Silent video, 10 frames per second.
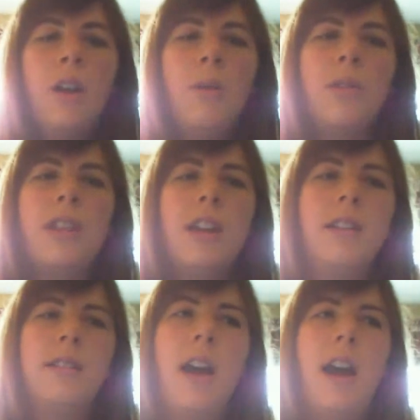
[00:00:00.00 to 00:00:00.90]
were
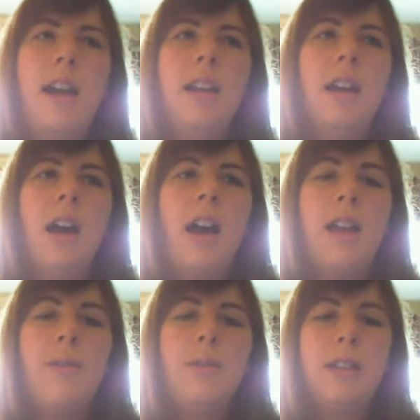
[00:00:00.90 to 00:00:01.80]
things that
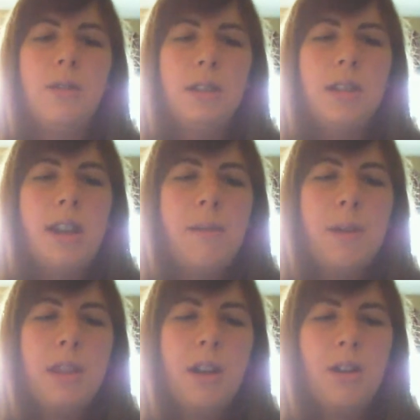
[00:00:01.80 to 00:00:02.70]
I was interested in,
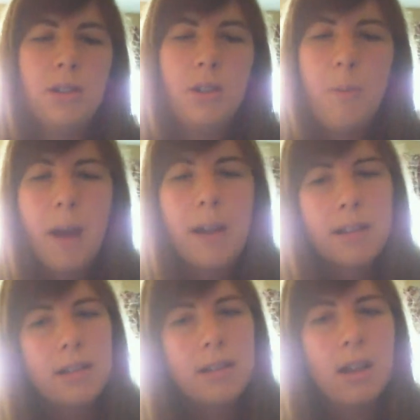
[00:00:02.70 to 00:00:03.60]
but then also
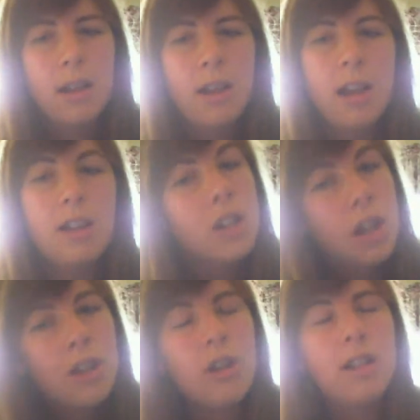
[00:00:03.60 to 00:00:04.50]
balanced and
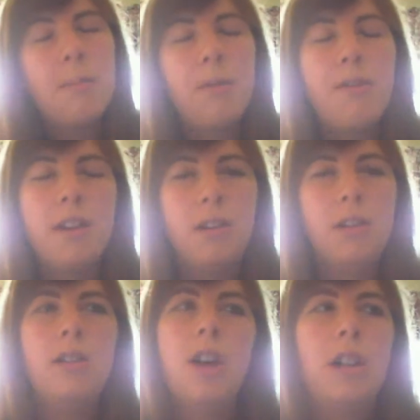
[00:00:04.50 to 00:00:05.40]
looked at
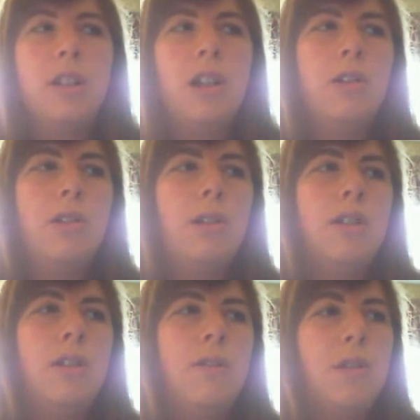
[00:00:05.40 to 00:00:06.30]
professors and talked to other
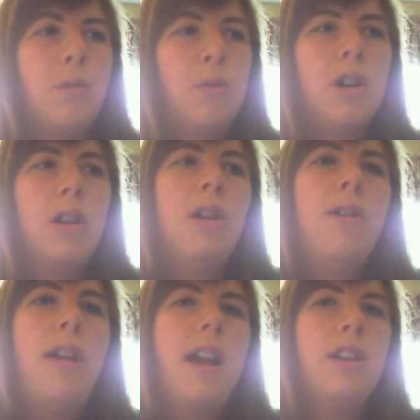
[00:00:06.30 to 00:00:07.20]
students over the
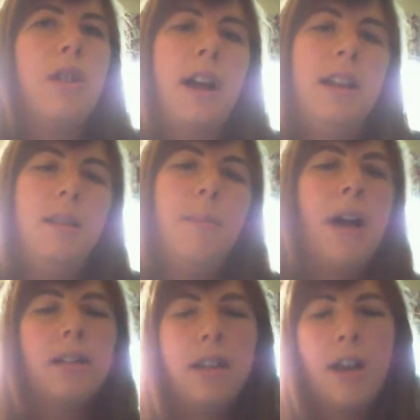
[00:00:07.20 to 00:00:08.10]
workload, and I tried to
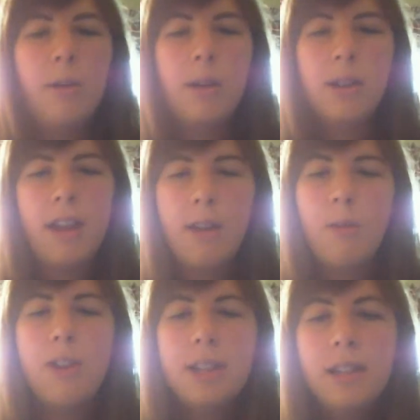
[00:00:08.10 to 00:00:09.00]
balance it out with like,
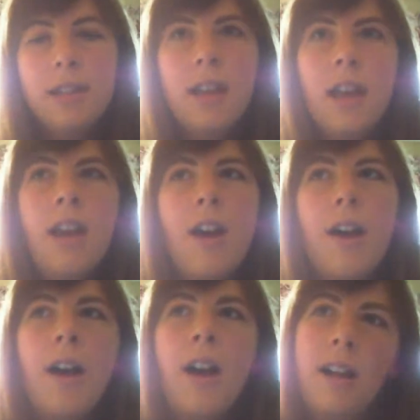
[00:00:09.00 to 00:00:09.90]
well, this is
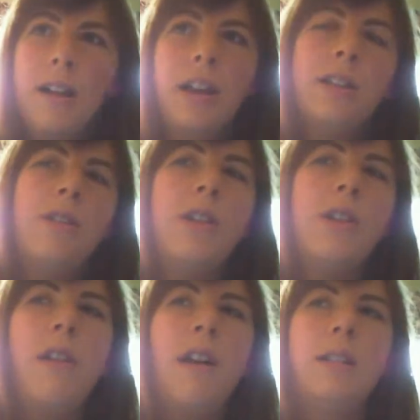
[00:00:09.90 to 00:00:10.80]
a
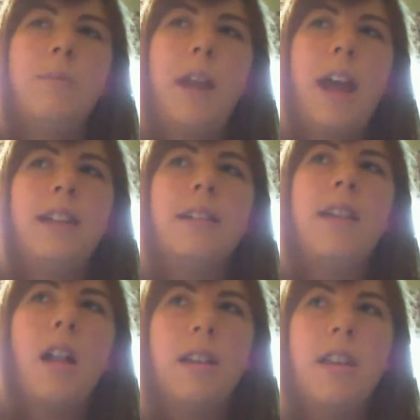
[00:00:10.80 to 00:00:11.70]
studio class, but I
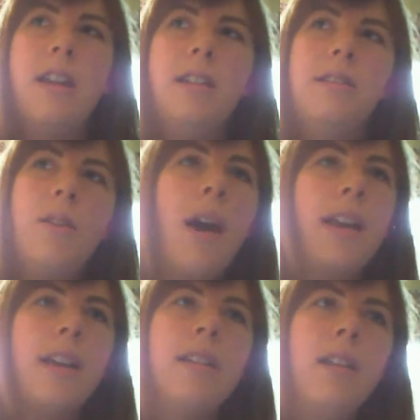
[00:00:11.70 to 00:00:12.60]
excel in this, so
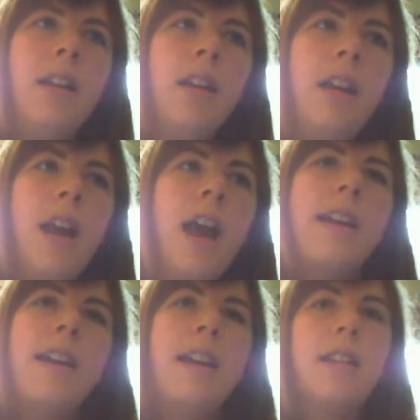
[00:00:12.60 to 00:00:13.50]
I can
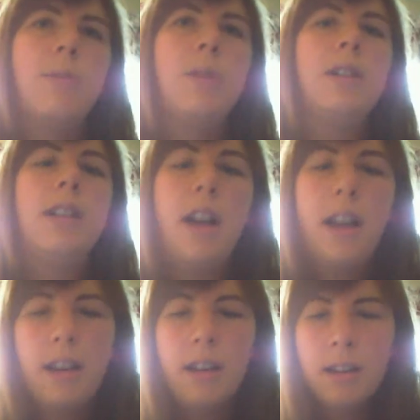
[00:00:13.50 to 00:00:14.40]
get this work
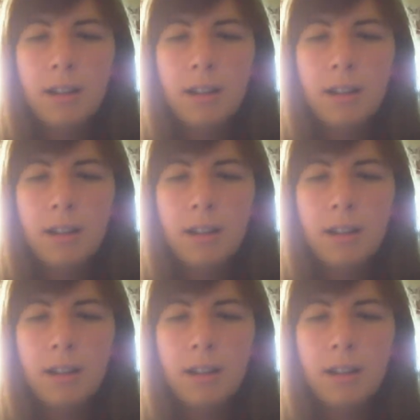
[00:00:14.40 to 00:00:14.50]
done